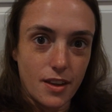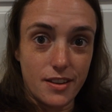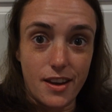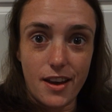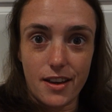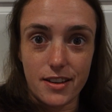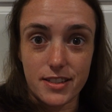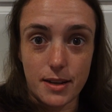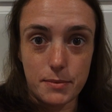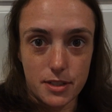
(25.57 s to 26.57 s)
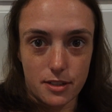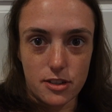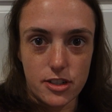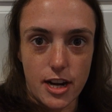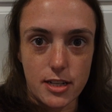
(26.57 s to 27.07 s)
And yeah, it's something that's going
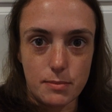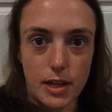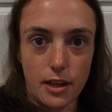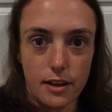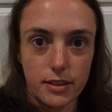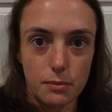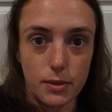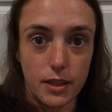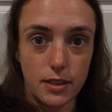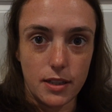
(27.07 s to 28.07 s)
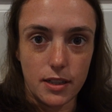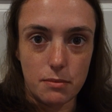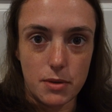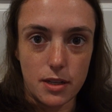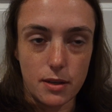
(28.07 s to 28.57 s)
to change my life completely and
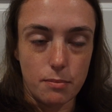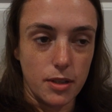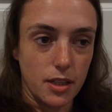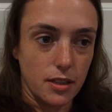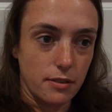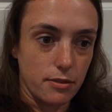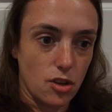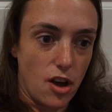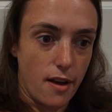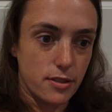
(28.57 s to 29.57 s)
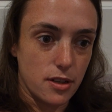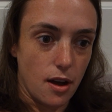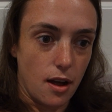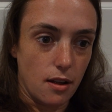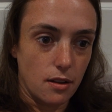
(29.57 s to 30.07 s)
give me a completely different
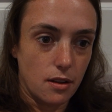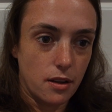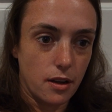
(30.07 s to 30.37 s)
lifestyle.